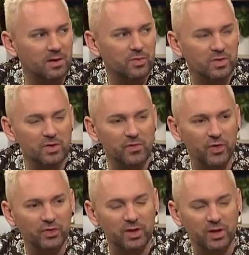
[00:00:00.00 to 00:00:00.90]
I was at
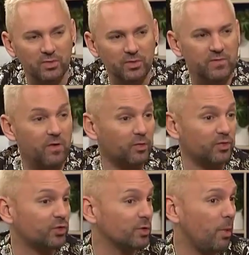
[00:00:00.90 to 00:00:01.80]
university and I was really involved
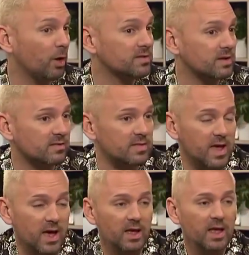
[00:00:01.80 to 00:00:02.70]
in student politics
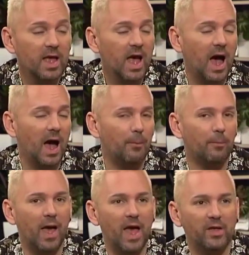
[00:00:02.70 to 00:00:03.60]
there,
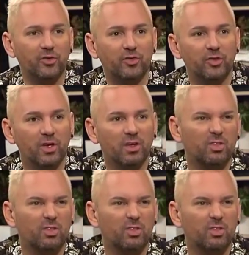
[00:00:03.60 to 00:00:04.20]
um, and